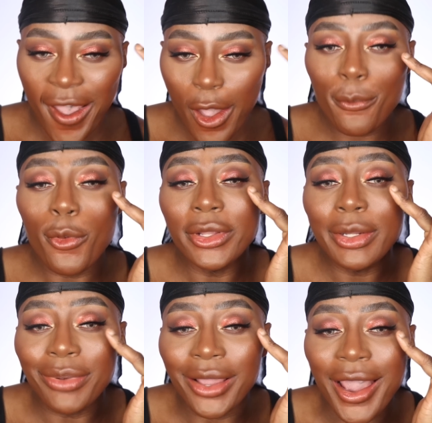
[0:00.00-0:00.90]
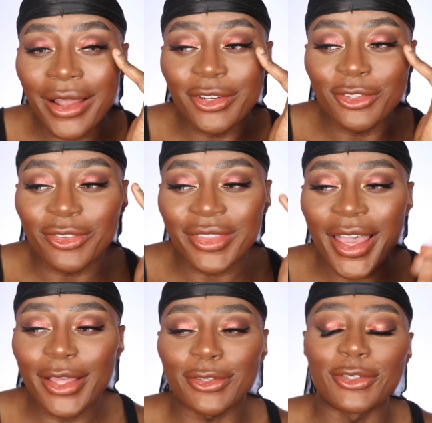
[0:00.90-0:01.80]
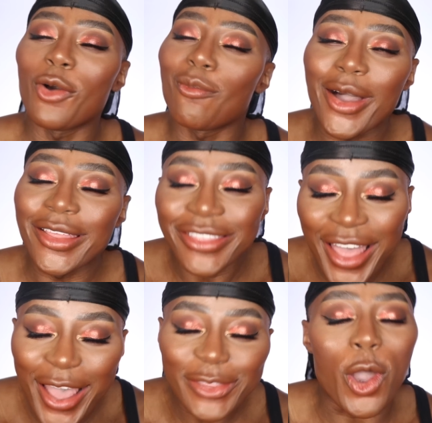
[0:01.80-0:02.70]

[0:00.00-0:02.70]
I haven't put any black eyeliner under there, so don't mind that.